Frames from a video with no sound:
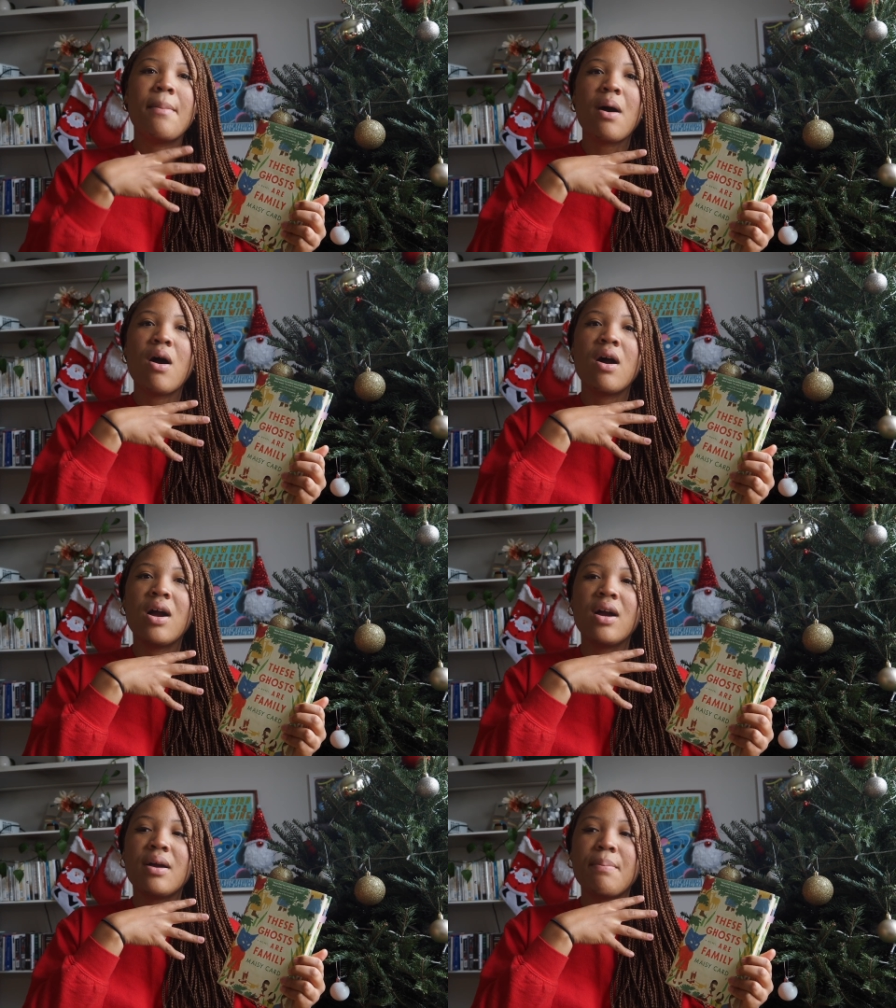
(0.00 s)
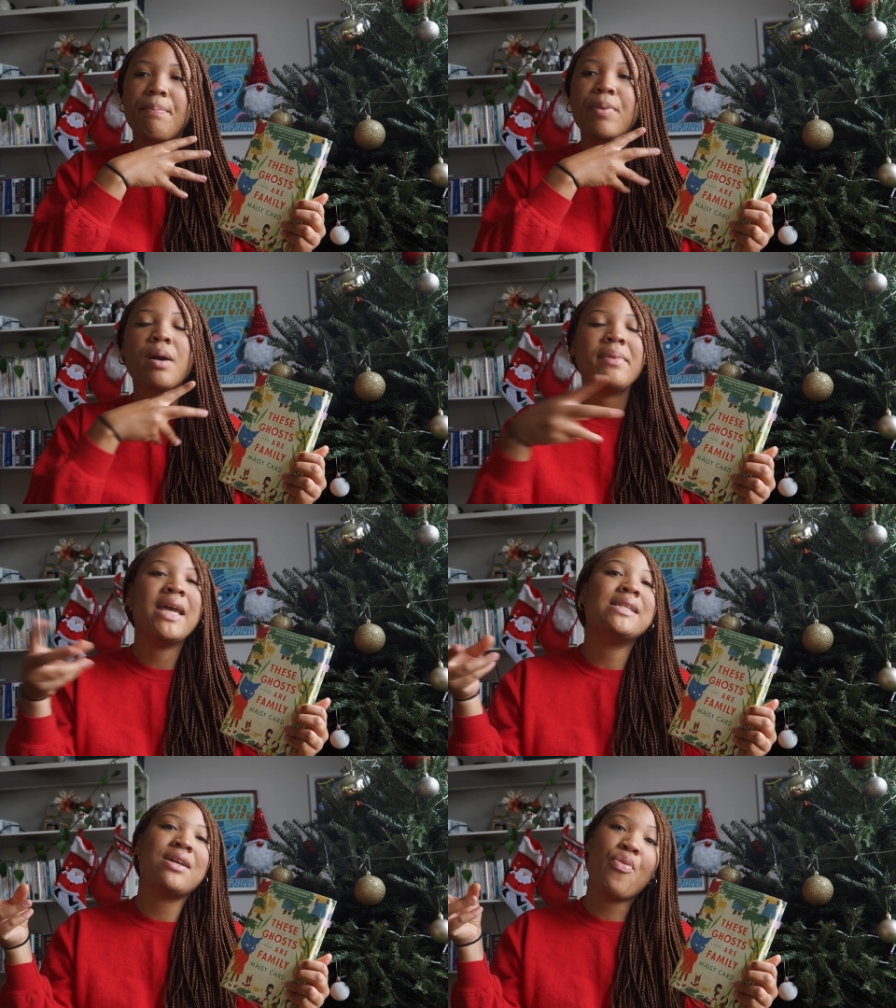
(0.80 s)
are
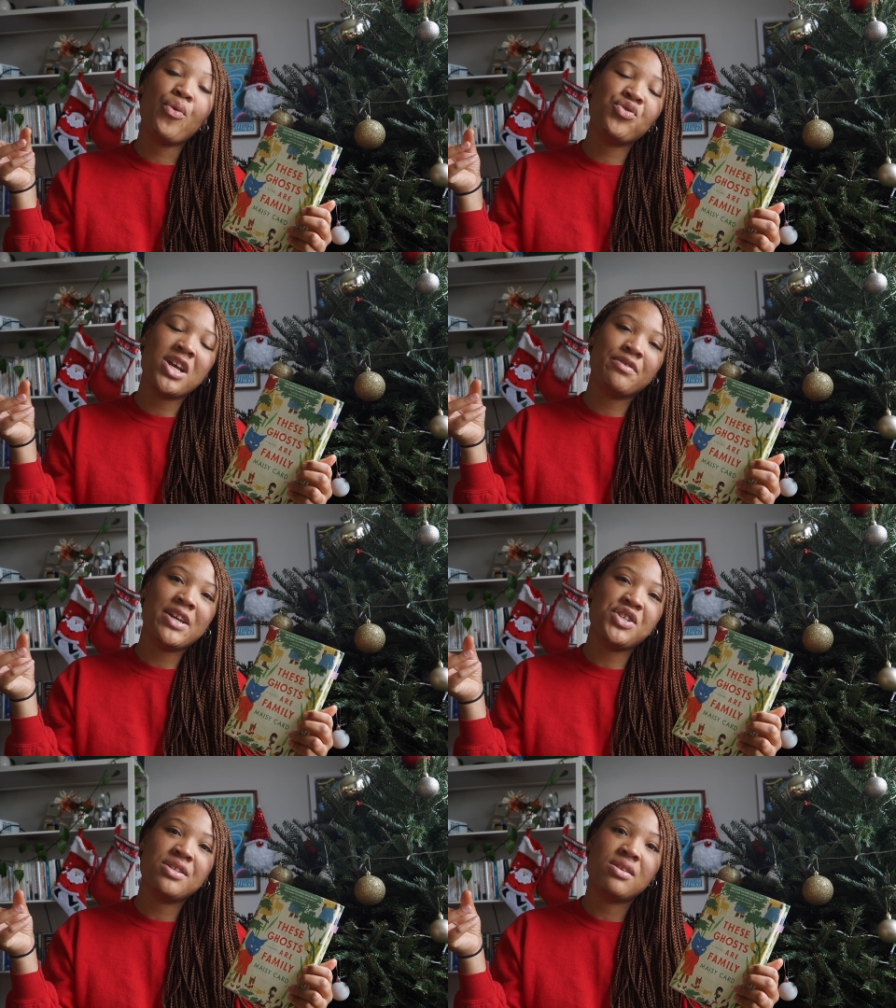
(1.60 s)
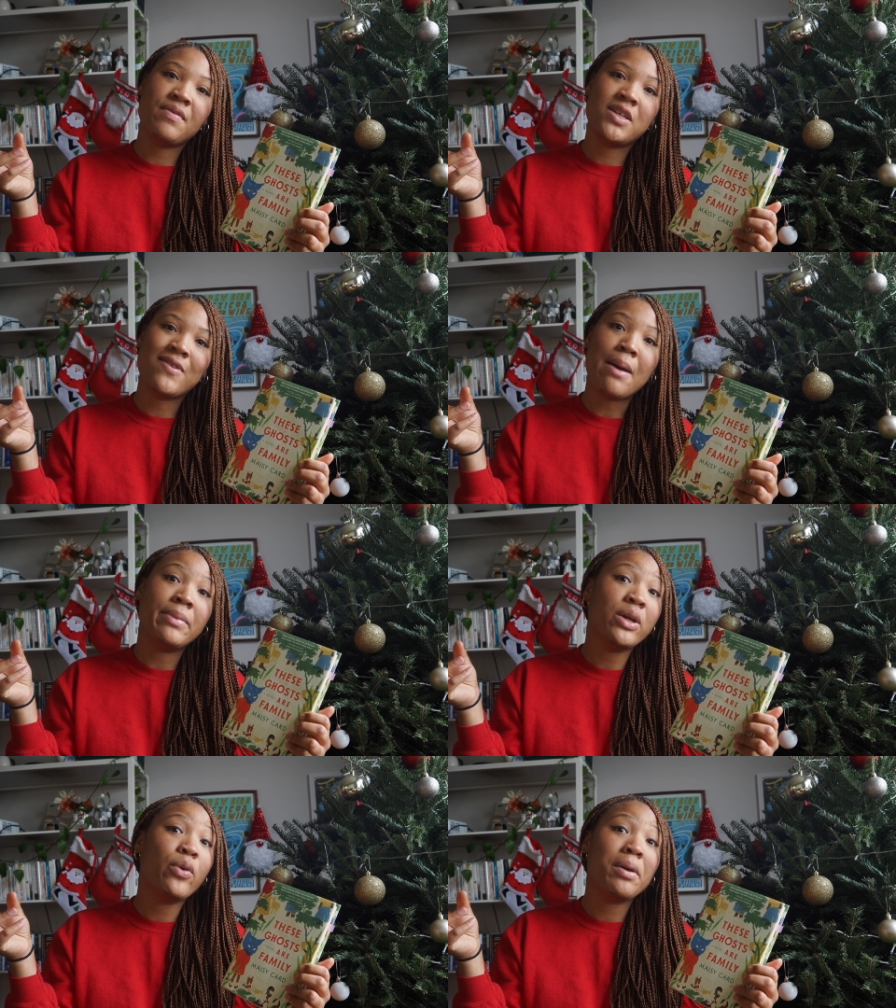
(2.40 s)
permeating through generations of this
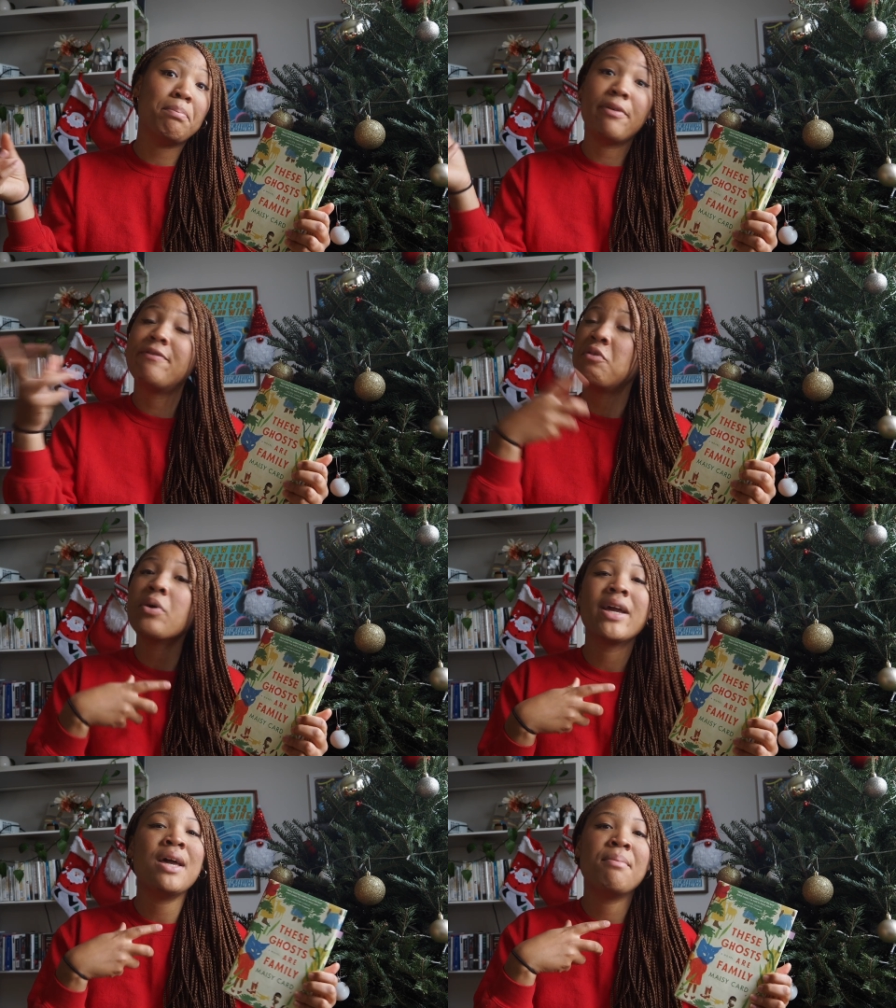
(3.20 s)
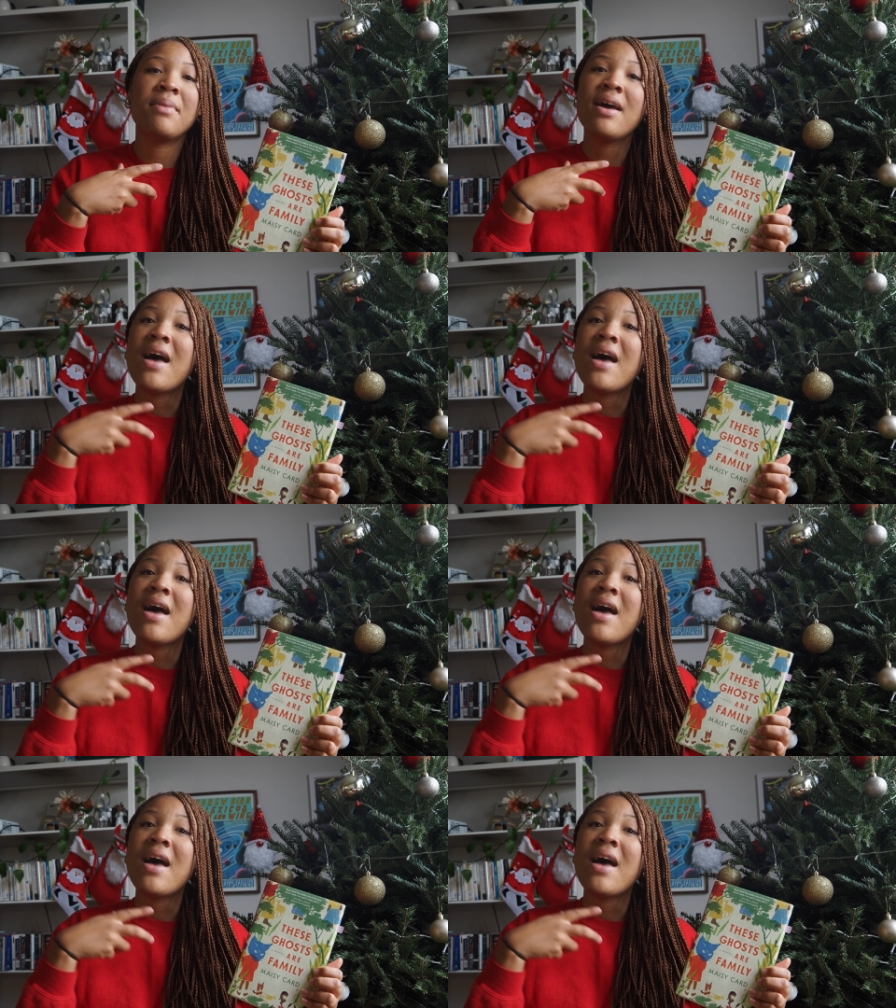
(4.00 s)
family, going before him